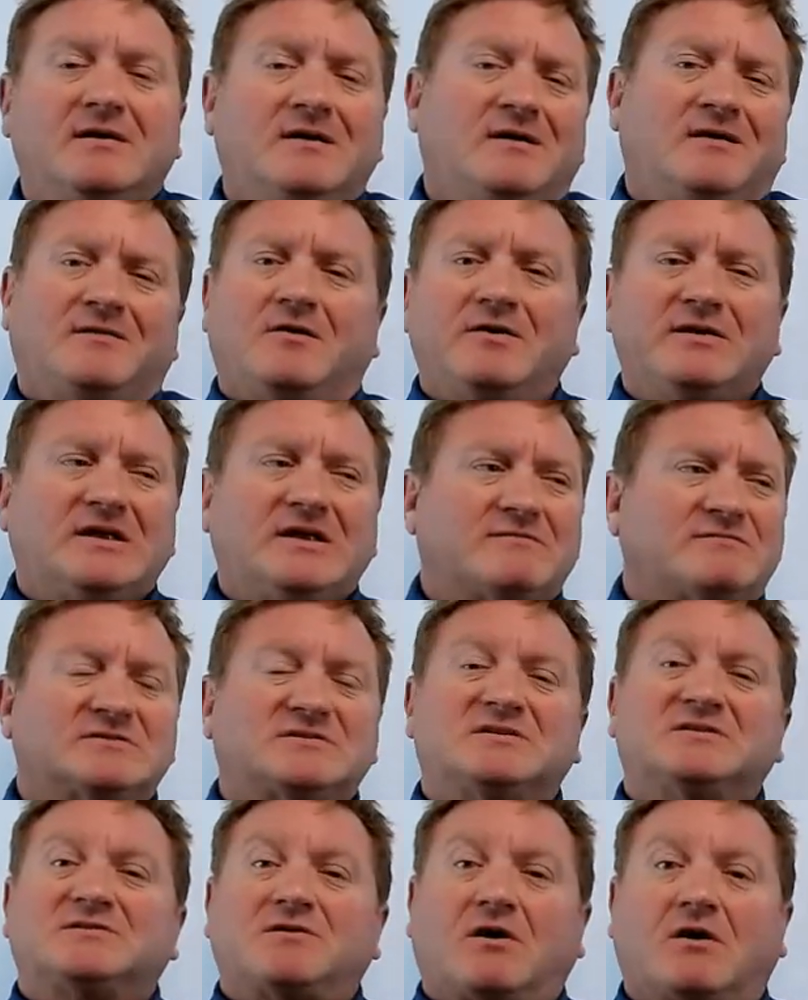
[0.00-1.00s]
The only difference
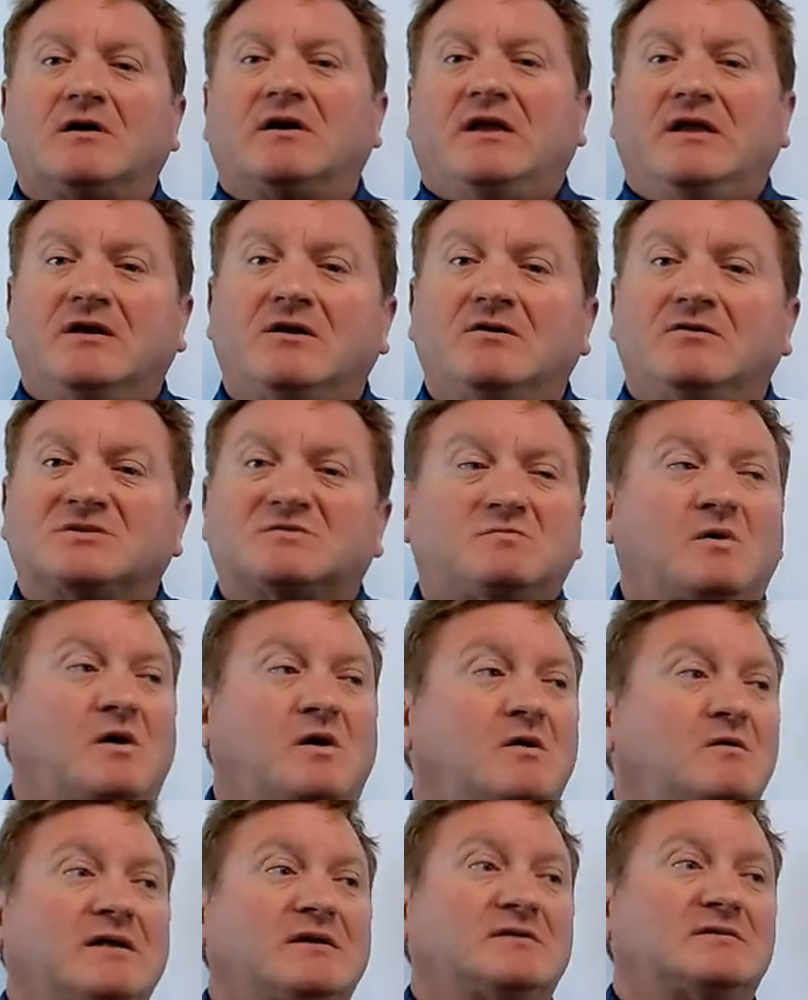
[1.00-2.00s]
is our egos
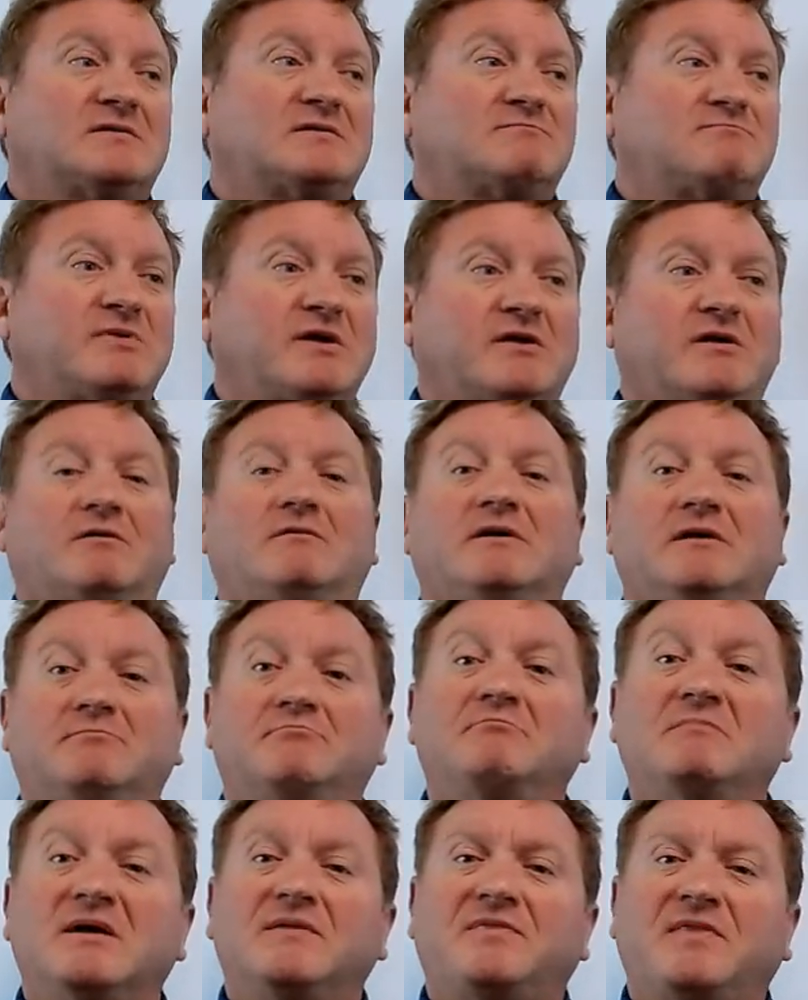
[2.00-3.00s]
won't let us, you know,
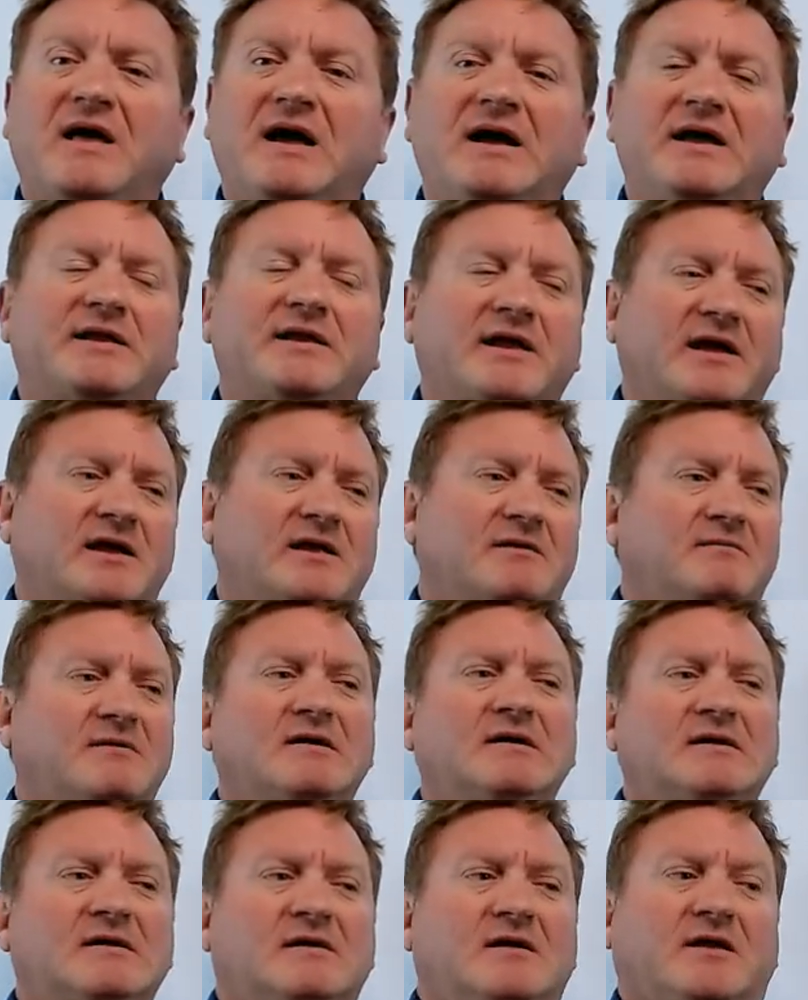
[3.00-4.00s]
admit that, and,
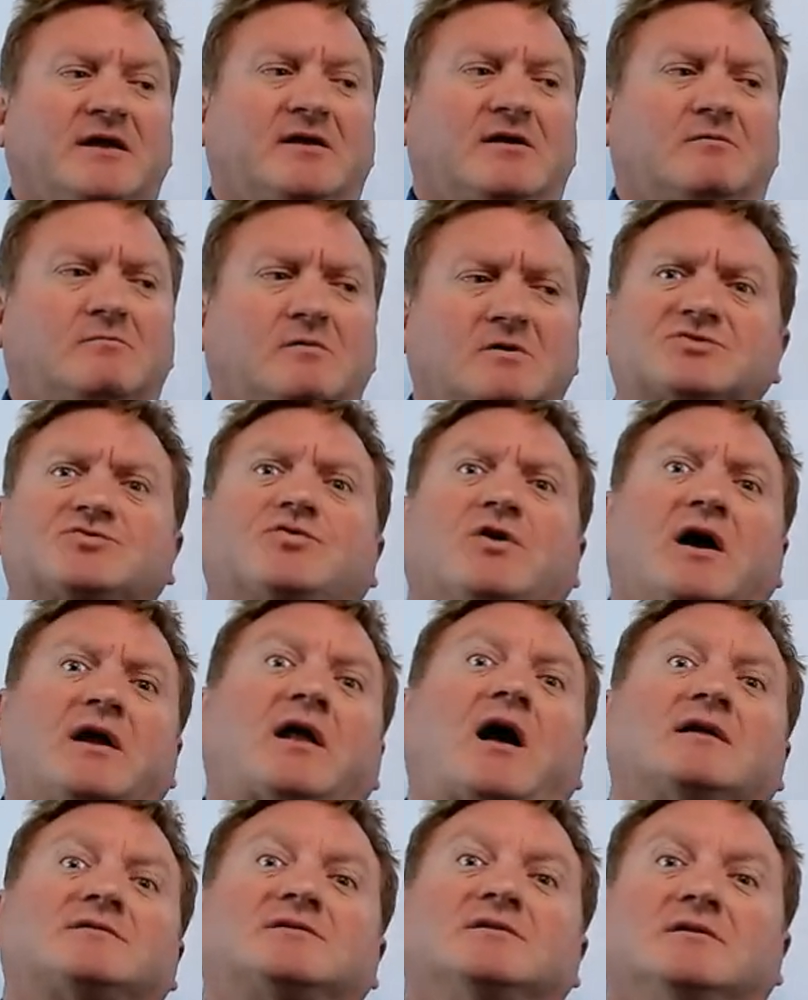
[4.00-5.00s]
you know, we'll try
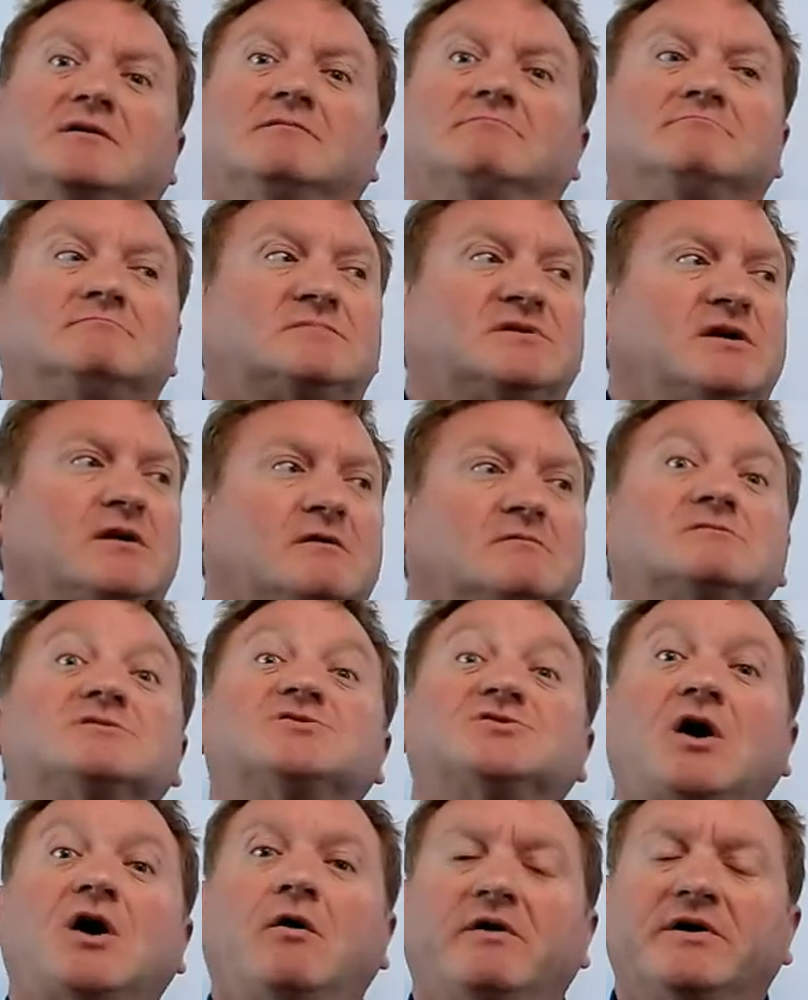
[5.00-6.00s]
not to, you know,
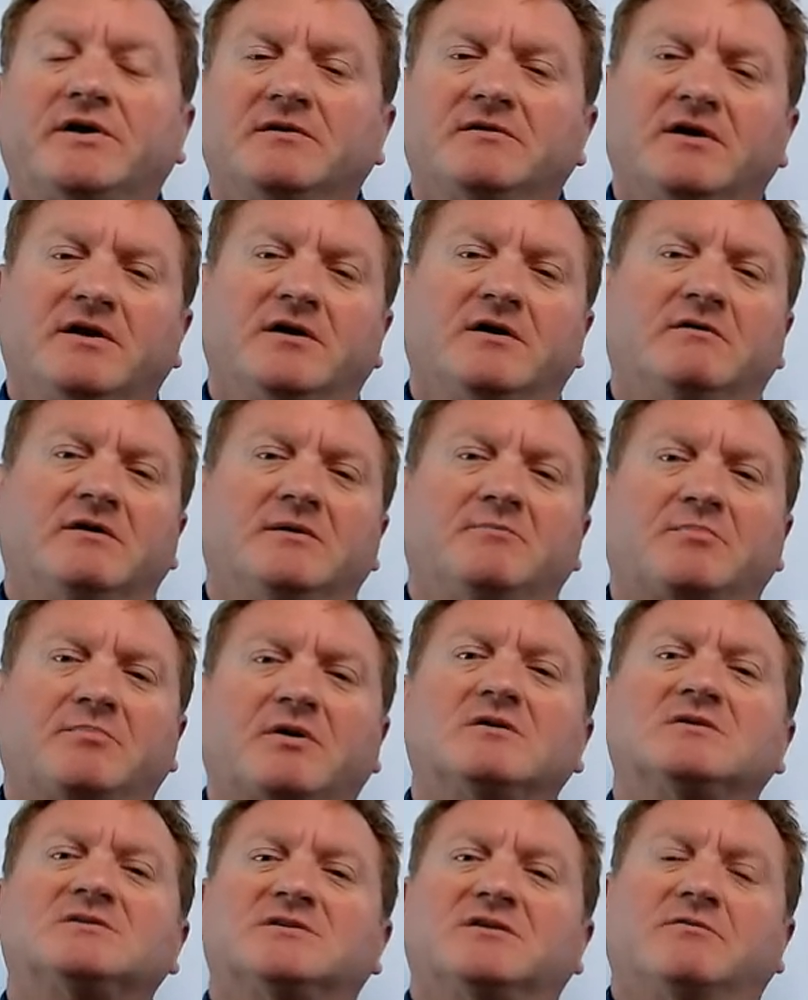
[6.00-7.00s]
show it, in, you know, in
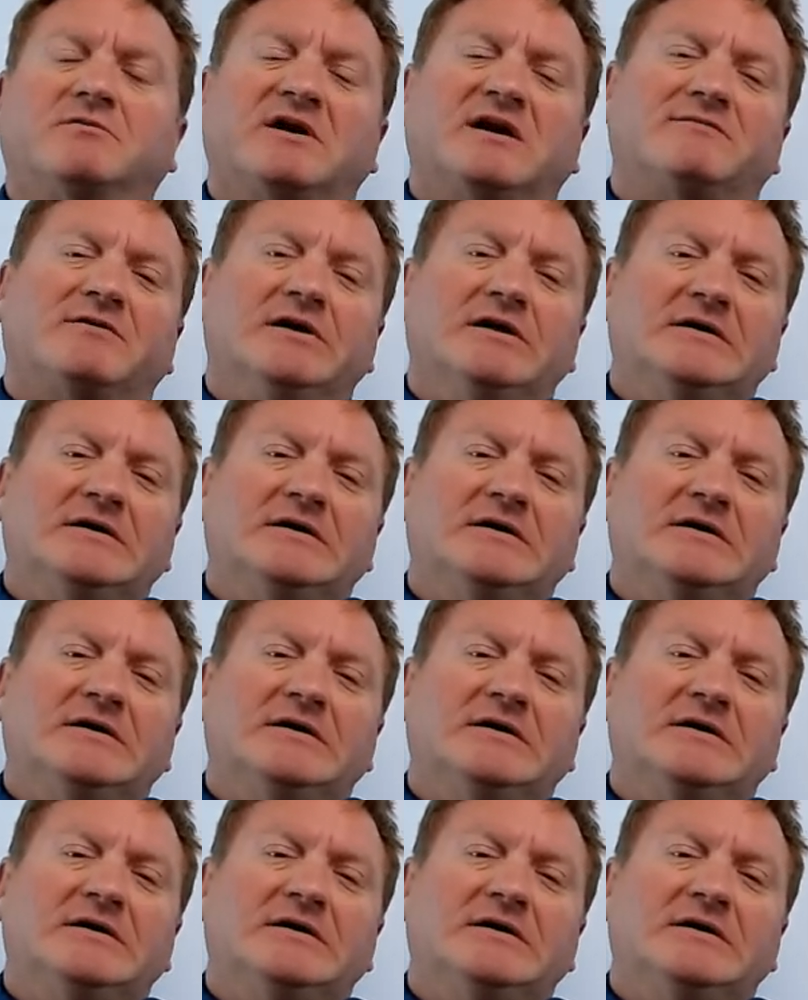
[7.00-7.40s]
person or whatever.